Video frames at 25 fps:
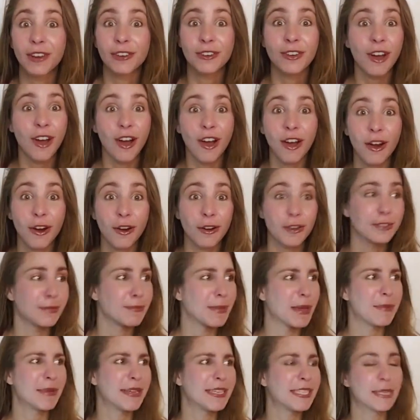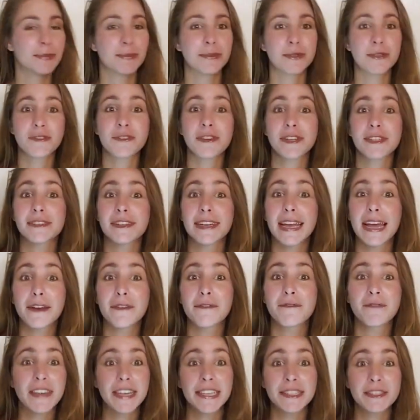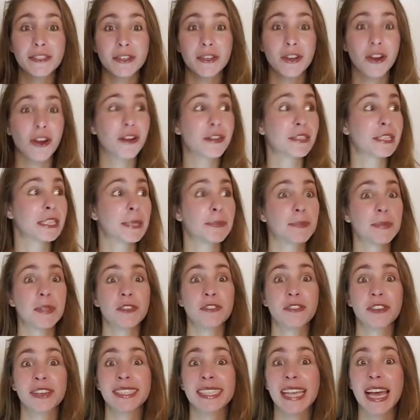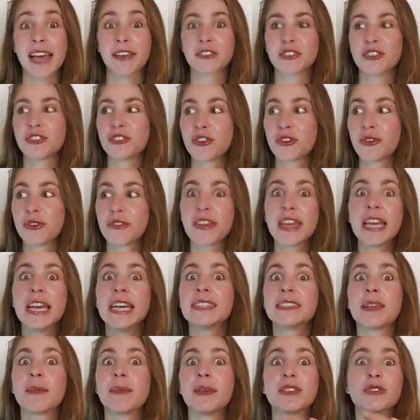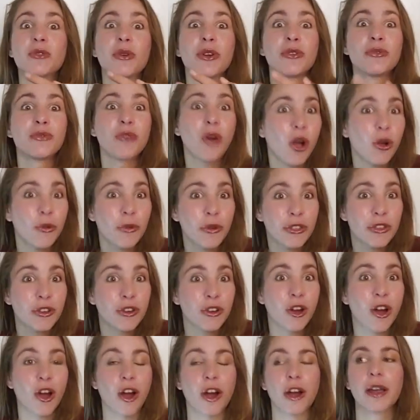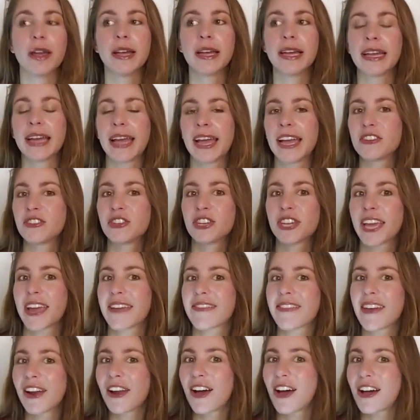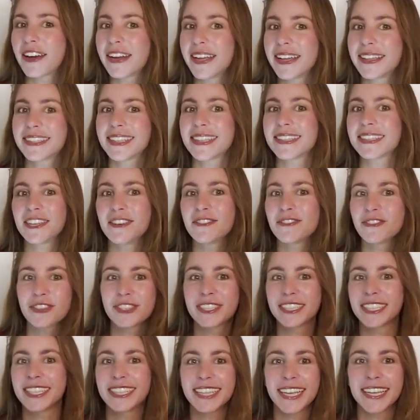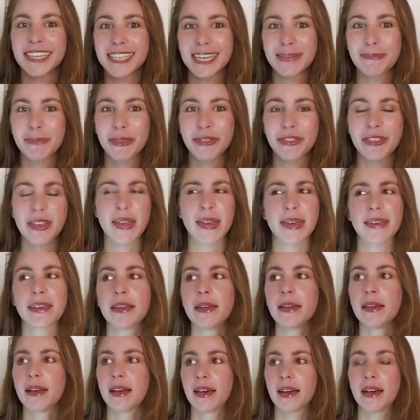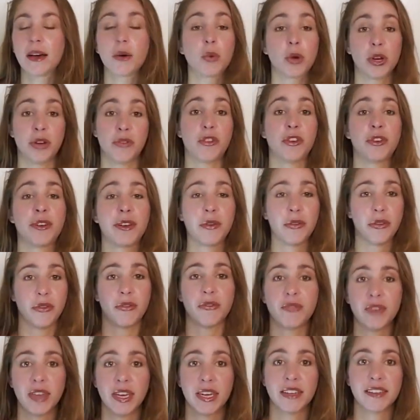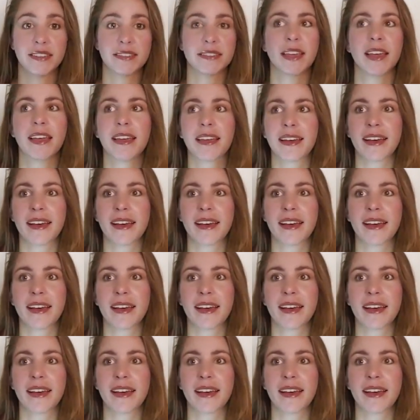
on cars, maybe tips and tricks on how to fix your cars, tips and tricks how to know if something's going wrong with your car. Educate that audience that's interested in that type of thing. What if you're in health and fitness?